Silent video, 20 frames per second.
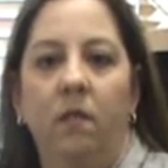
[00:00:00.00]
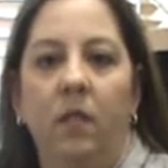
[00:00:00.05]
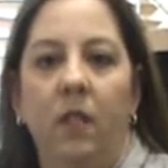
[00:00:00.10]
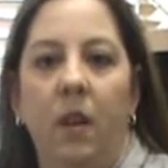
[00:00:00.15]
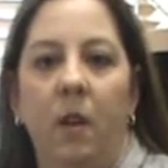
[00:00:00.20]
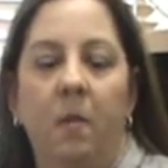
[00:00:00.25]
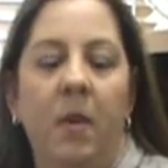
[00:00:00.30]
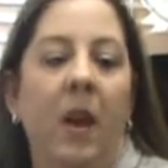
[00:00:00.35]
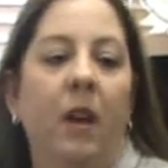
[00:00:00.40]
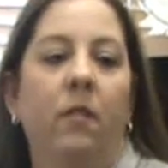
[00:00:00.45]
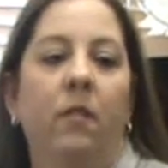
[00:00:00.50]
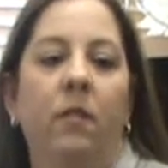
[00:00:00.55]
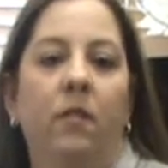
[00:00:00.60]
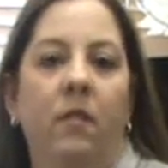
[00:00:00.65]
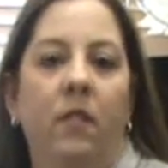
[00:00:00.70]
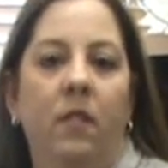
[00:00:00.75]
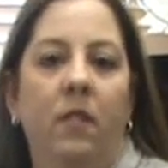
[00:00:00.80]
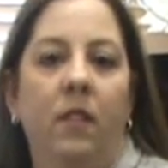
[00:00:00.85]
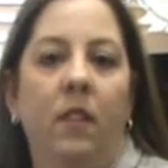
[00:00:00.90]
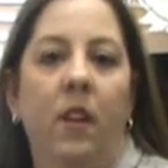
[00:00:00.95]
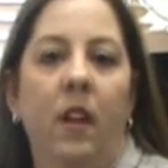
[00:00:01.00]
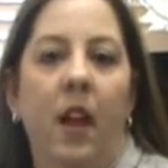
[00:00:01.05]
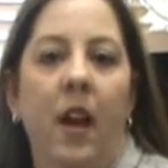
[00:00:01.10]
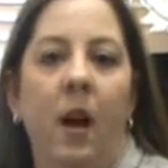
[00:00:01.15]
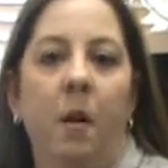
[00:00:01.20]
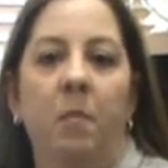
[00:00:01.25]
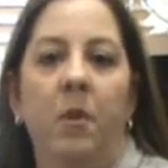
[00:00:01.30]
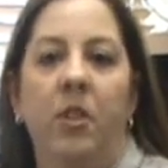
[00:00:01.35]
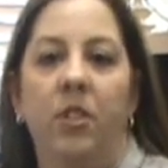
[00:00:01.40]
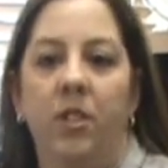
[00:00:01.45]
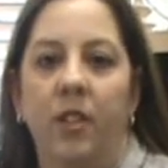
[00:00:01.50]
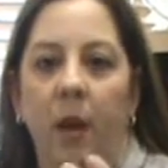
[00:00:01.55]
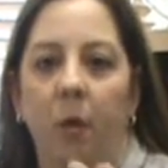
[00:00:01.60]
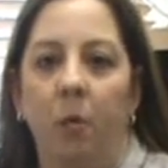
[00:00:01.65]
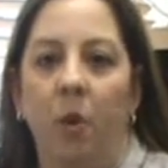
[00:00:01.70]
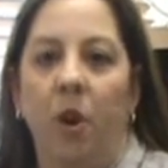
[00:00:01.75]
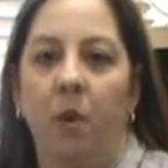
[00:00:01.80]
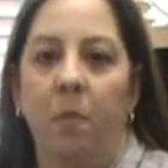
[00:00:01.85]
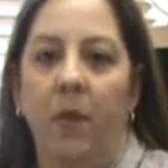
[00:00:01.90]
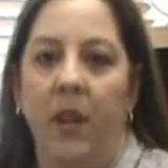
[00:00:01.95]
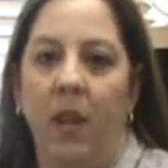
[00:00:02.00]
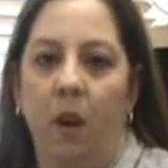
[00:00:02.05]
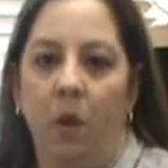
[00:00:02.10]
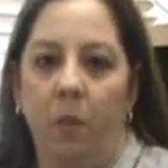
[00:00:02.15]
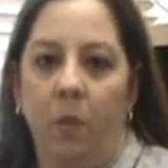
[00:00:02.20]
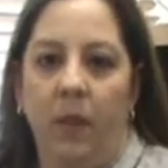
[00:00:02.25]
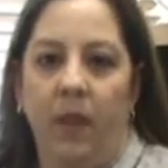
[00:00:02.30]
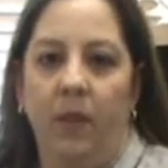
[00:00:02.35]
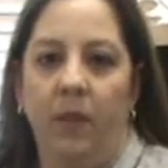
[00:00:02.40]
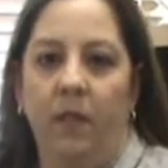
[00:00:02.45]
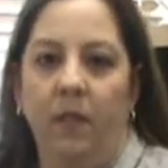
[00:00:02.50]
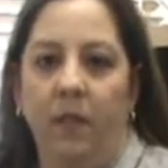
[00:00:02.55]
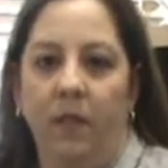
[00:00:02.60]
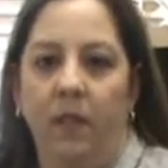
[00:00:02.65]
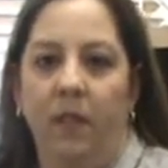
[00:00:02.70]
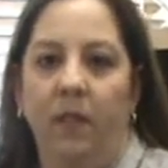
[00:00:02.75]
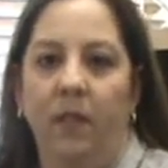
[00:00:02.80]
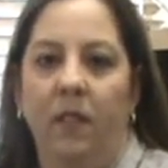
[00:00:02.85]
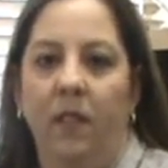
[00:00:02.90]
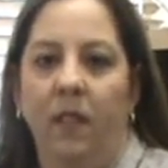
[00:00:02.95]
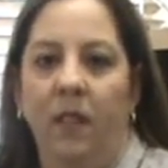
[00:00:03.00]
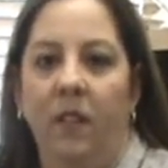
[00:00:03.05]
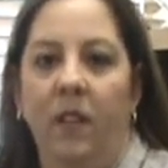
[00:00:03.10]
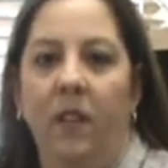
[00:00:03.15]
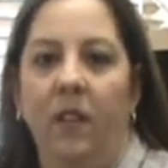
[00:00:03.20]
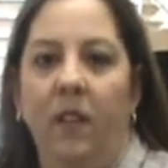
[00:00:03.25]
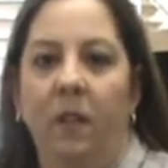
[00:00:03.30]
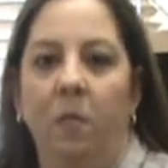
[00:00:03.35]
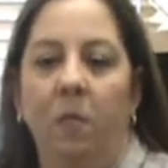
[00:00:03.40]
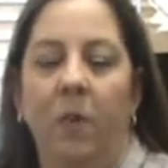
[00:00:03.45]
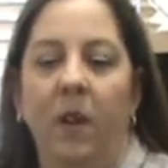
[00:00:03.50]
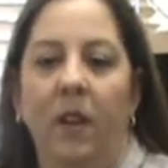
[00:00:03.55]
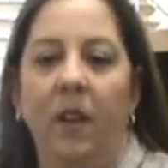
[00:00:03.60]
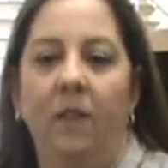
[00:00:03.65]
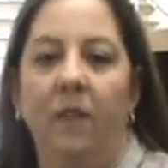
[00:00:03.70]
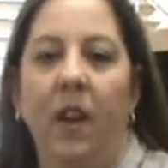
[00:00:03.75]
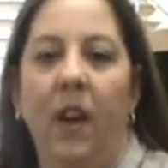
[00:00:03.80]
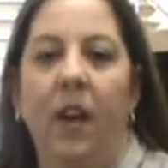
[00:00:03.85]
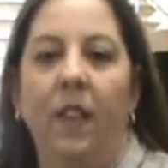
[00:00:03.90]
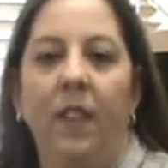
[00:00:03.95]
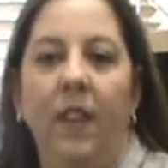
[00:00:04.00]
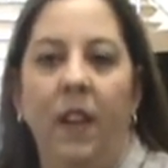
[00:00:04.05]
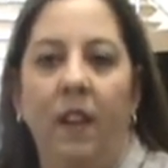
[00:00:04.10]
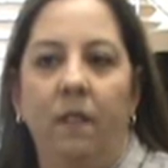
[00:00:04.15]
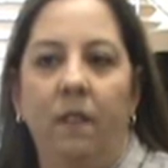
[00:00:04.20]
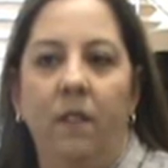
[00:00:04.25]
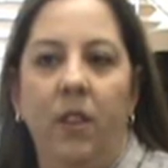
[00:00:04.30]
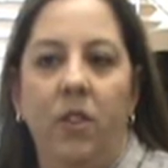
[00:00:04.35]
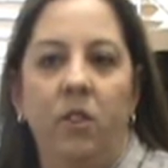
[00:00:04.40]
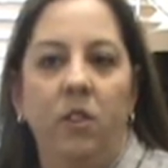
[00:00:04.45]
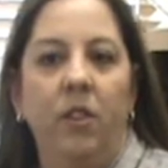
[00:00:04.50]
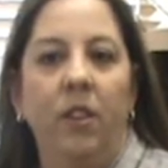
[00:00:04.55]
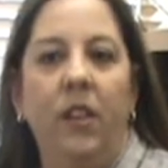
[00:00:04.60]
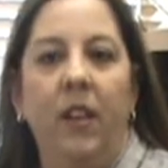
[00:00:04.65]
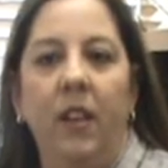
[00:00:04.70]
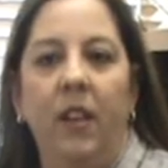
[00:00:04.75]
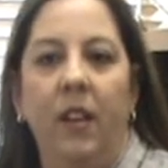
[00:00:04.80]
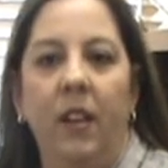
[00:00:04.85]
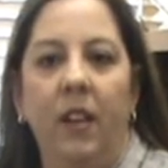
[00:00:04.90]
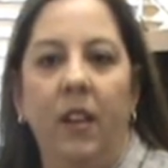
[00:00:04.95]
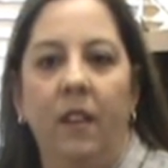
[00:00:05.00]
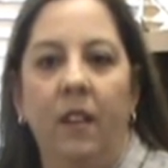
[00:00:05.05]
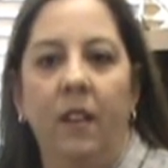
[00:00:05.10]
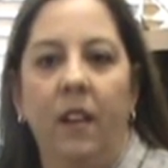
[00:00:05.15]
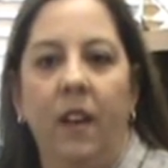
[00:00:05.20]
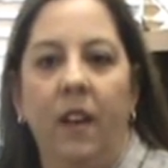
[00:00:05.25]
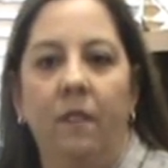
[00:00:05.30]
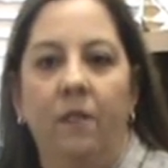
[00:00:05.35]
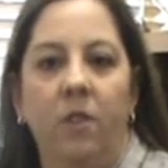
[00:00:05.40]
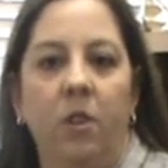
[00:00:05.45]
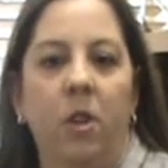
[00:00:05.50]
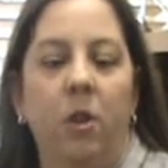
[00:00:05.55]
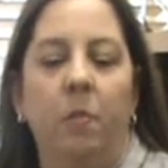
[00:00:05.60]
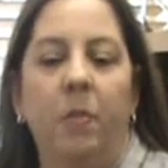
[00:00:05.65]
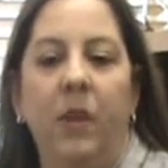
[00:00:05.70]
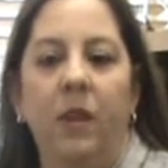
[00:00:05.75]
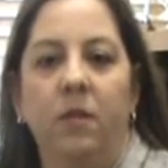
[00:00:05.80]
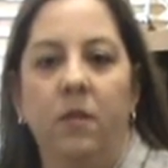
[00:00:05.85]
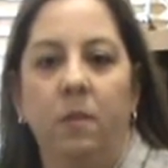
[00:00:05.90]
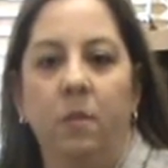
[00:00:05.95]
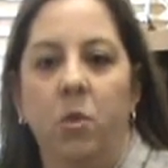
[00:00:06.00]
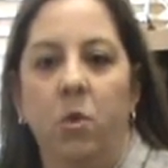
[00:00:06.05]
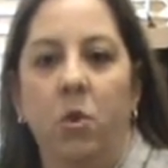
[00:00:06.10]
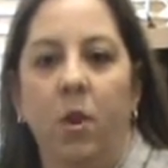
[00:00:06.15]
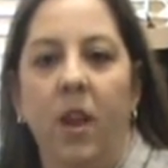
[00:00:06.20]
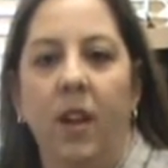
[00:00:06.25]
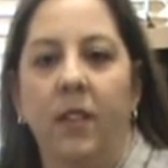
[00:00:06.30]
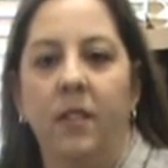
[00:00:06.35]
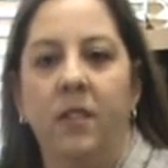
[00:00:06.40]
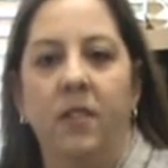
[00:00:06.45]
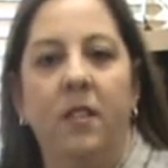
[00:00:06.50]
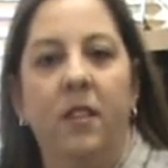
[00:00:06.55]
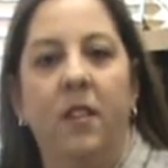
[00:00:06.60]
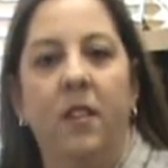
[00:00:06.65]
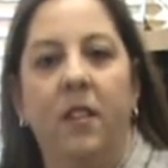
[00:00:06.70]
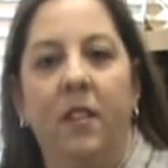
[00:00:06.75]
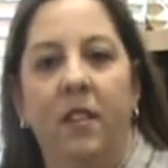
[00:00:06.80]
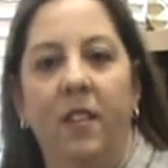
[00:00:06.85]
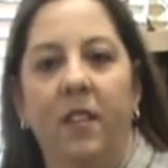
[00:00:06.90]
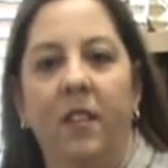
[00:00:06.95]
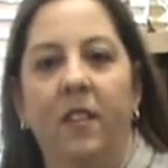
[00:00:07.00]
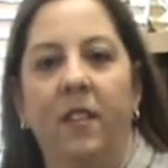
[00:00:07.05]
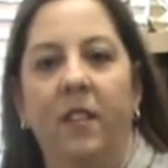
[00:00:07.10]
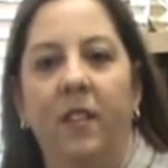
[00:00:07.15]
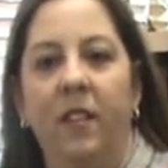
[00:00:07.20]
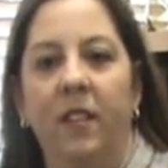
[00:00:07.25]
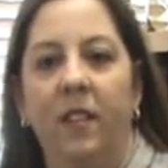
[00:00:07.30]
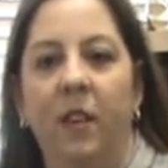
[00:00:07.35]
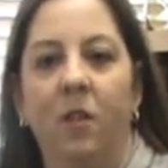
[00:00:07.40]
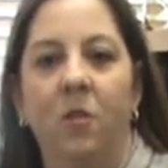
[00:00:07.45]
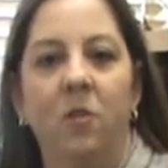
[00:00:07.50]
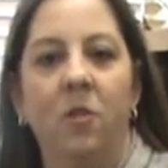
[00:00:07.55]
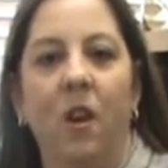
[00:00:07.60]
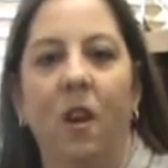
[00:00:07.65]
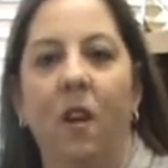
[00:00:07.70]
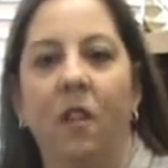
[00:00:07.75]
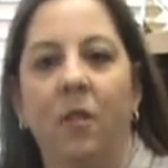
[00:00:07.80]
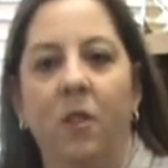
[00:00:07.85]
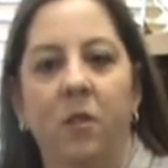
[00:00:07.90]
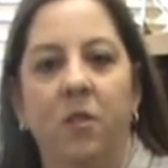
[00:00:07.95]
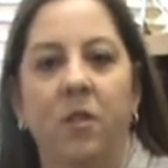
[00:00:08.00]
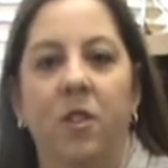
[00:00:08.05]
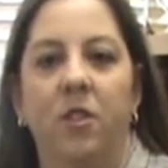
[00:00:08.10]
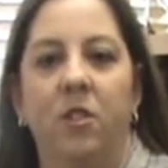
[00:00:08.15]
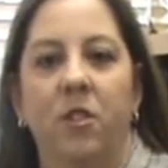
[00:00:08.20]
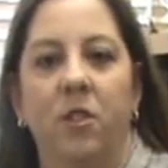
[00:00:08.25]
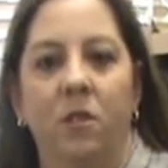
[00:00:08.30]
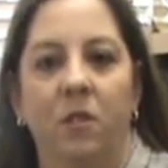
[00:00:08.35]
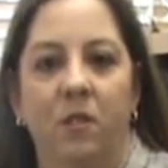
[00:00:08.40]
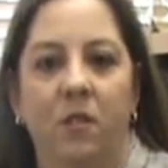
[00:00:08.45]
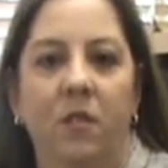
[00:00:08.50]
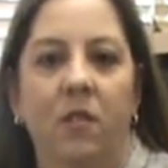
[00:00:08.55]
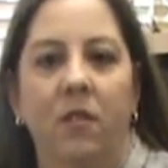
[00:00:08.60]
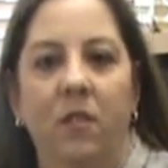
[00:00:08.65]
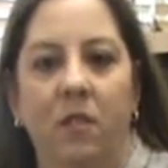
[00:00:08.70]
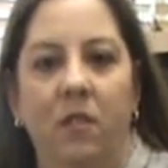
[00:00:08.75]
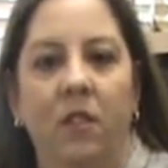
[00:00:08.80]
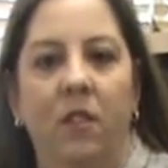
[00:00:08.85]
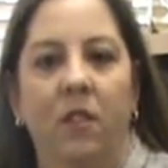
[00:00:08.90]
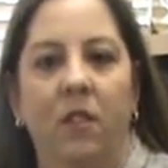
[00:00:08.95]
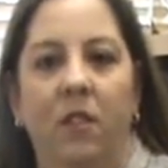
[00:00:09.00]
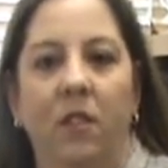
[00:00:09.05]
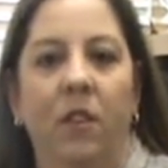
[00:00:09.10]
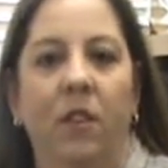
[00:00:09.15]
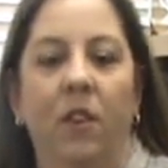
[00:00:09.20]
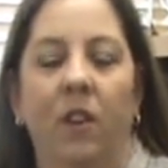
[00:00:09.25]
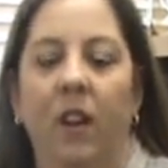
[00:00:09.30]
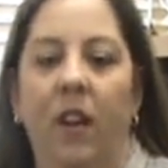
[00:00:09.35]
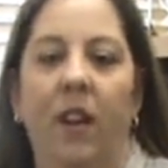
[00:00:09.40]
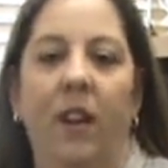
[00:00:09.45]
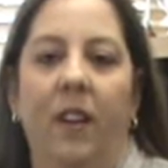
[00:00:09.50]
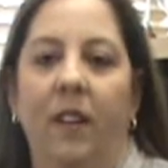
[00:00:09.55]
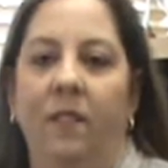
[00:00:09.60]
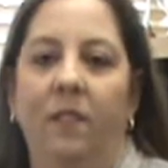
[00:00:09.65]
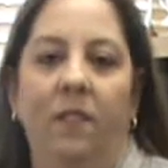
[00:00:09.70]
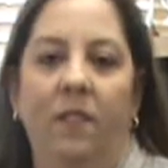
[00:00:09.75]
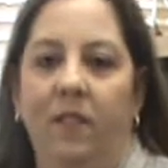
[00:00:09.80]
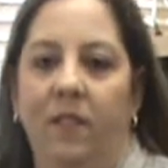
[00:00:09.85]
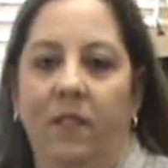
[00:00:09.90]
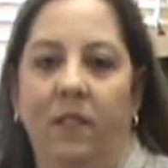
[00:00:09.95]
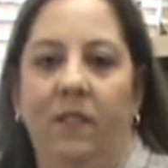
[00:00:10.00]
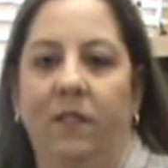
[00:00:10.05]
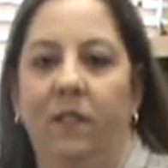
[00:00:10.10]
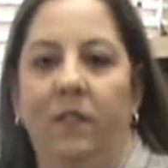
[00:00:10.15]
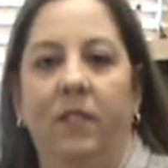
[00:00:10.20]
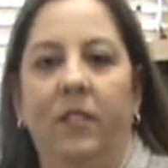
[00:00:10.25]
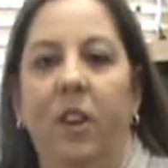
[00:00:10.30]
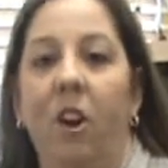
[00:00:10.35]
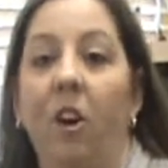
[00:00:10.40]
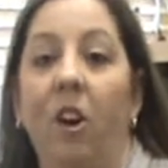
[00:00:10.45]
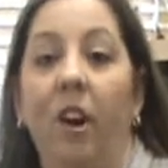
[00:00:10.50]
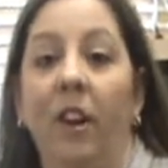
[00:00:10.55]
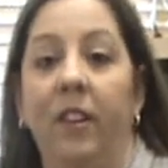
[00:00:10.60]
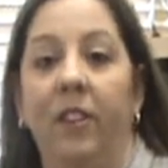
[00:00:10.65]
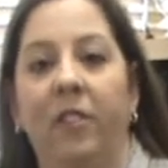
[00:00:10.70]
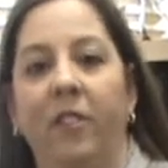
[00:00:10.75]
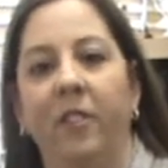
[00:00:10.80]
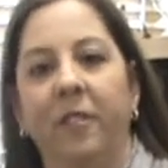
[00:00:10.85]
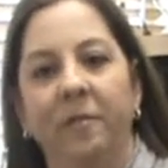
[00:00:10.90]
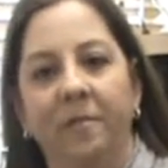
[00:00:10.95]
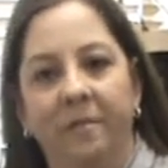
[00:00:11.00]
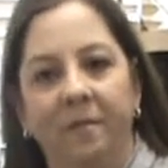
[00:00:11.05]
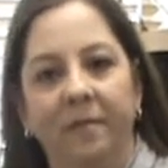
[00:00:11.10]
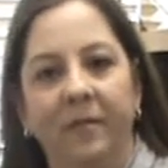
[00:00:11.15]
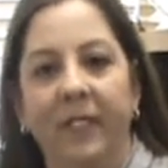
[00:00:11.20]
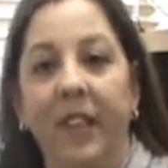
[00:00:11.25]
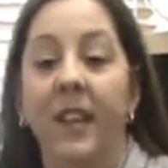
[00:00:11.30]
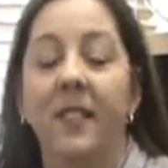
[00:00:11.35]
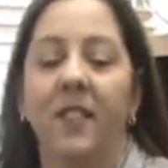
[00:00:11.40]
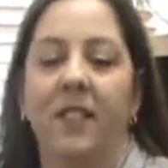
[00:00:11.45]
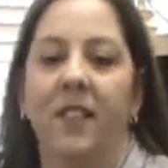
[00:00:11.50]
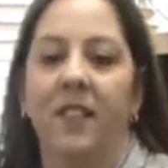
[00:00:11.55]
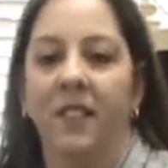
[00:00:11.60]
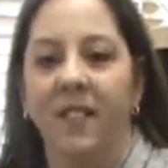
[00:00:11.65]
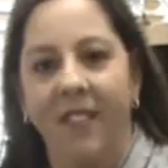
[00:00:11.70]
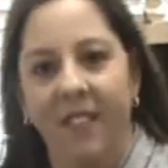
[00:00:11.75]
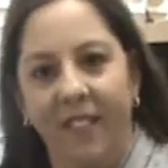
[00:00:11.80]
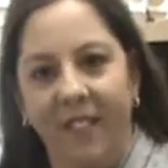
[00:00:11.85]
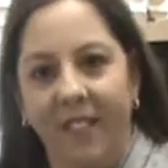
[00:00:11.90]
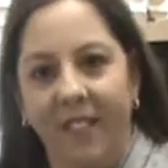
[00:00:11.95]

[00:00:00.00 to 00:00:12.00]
about how much they want to be open. But I think eventually, again, after you build some trust, then all those issues are kind of gone or lessened.